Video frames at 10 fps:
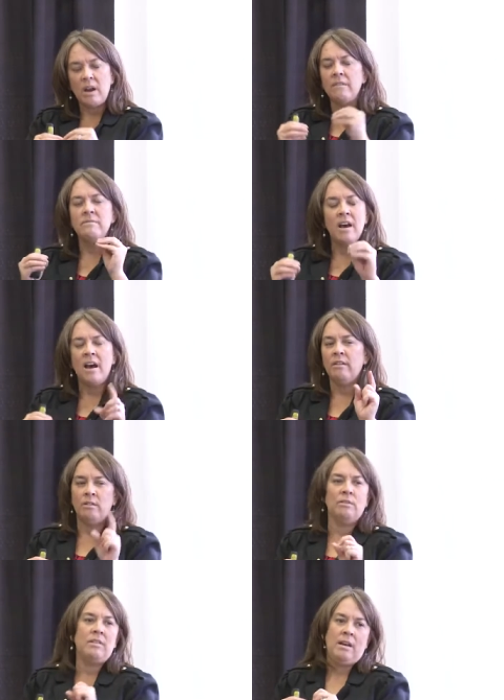I've not
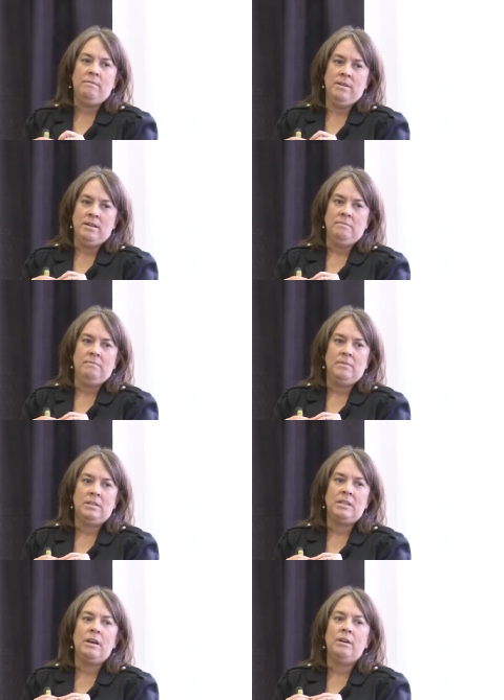heard that one.
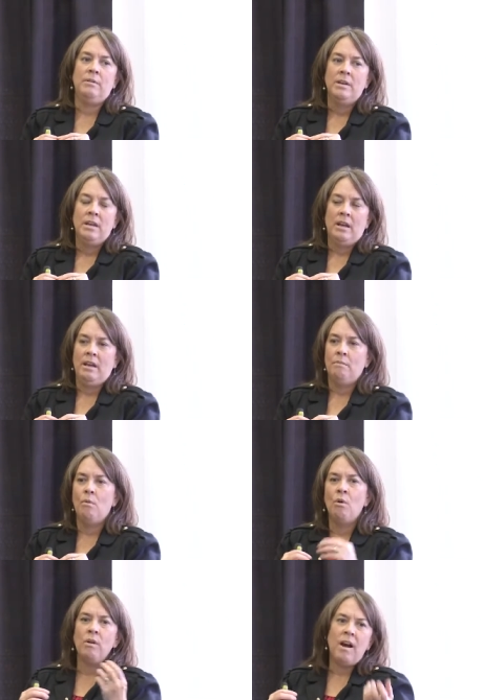So uh,
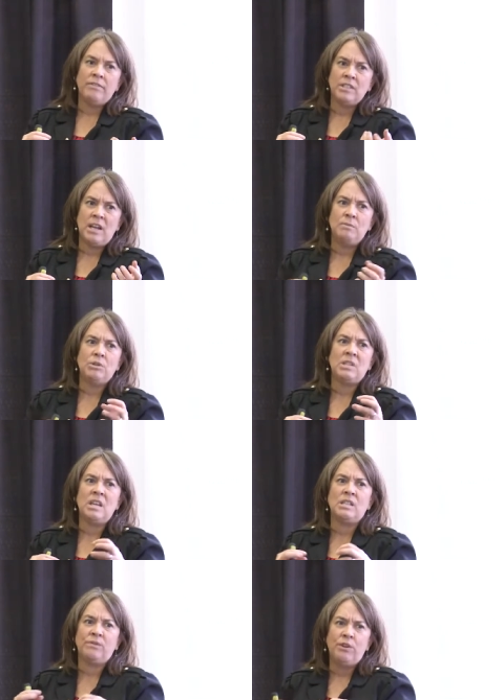more oftentimes you'll see
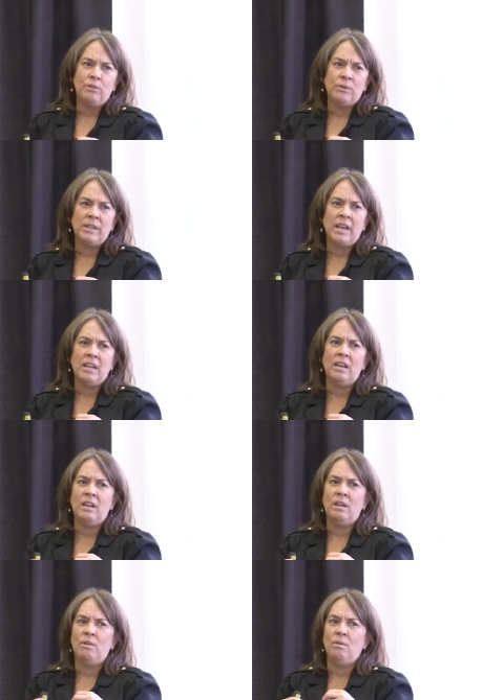it's food
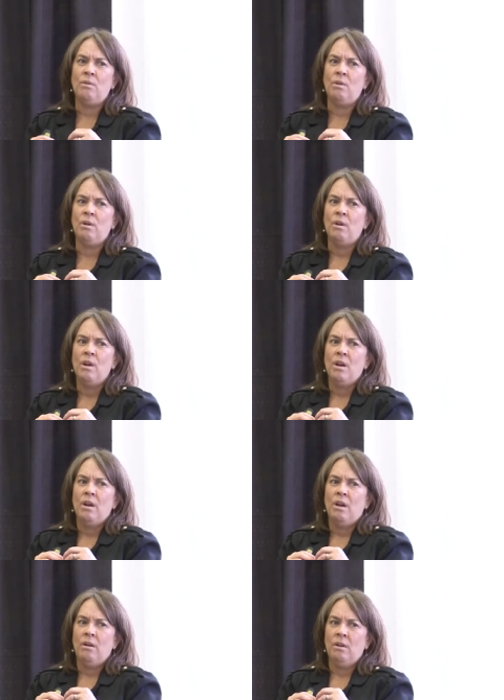related or,
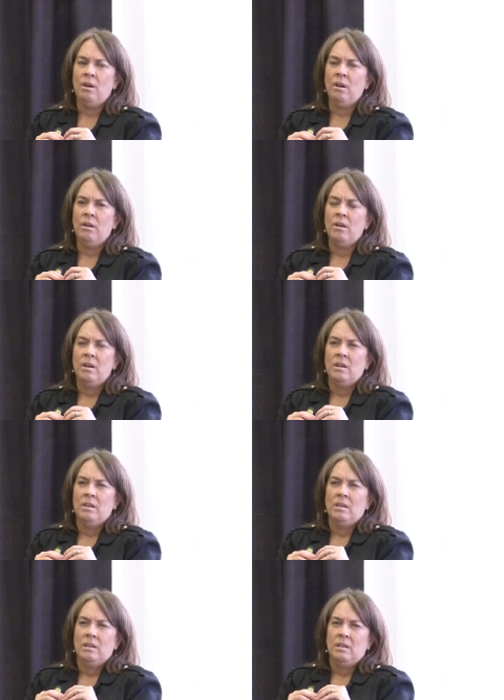or
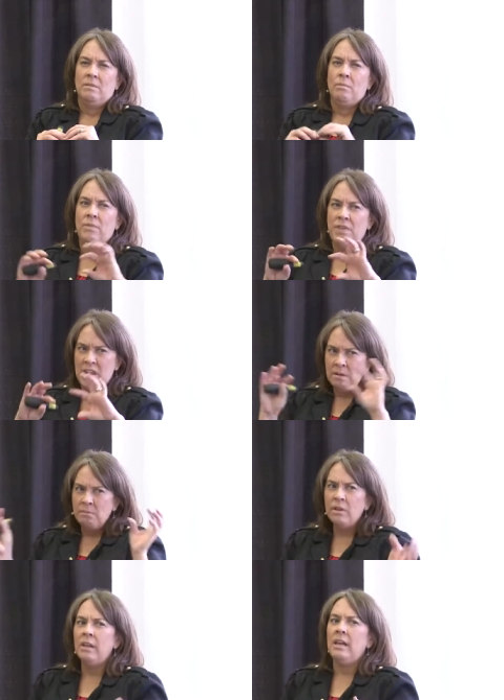
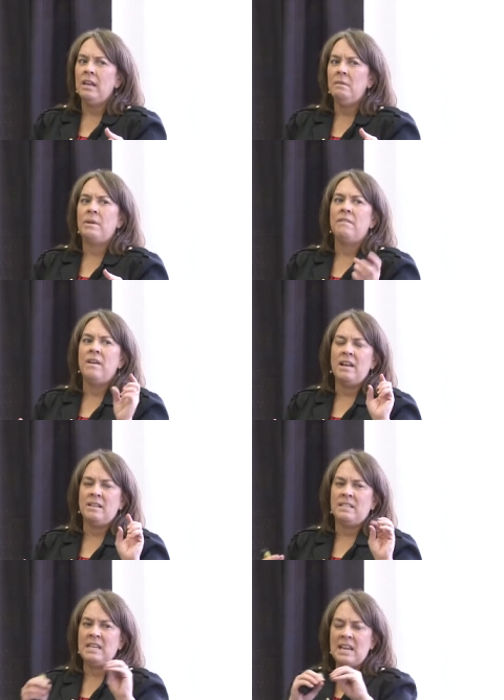theme related, but I've
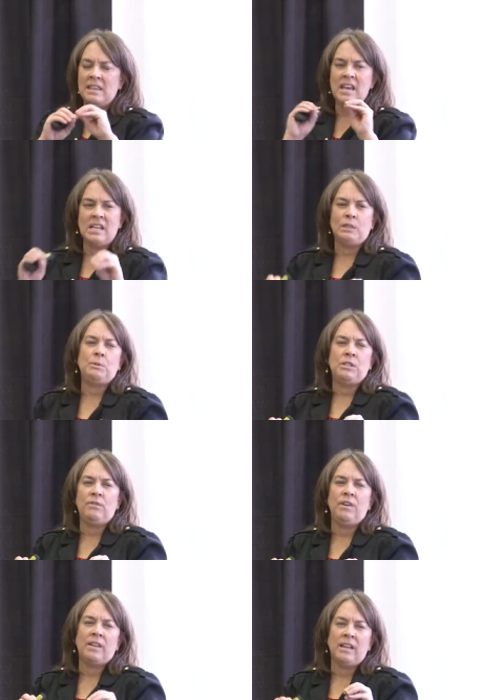not seen it that
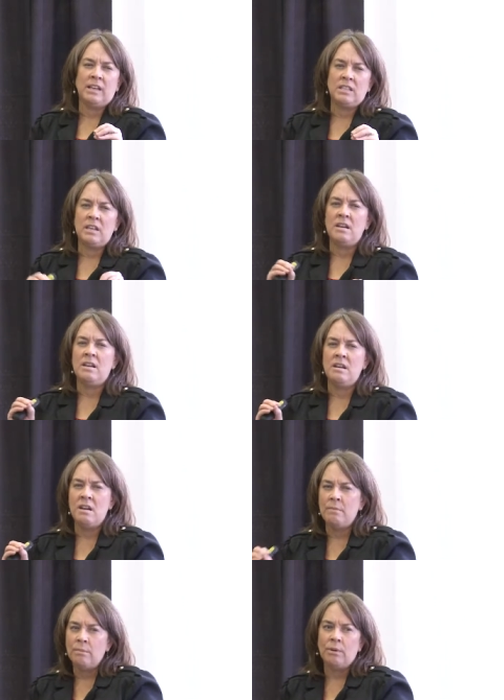specific, like it's a
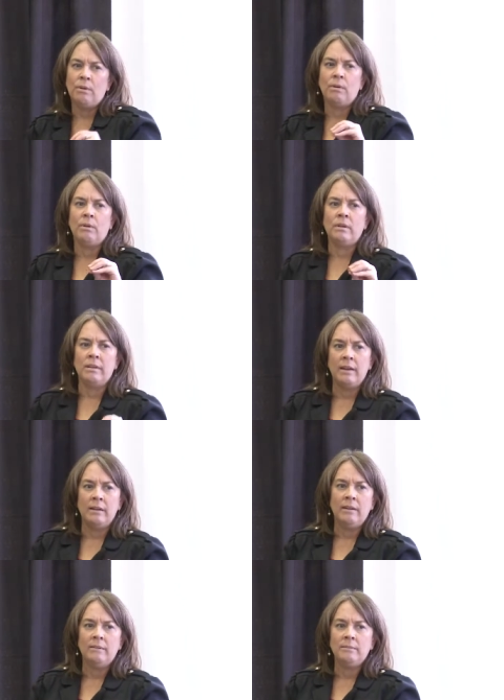number or a
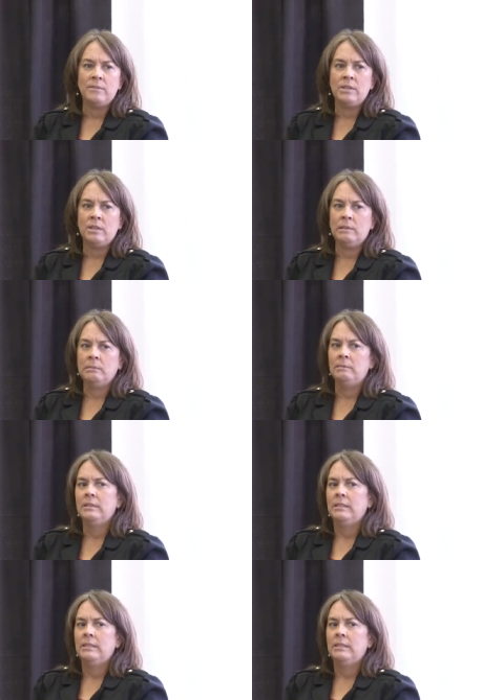letter. So.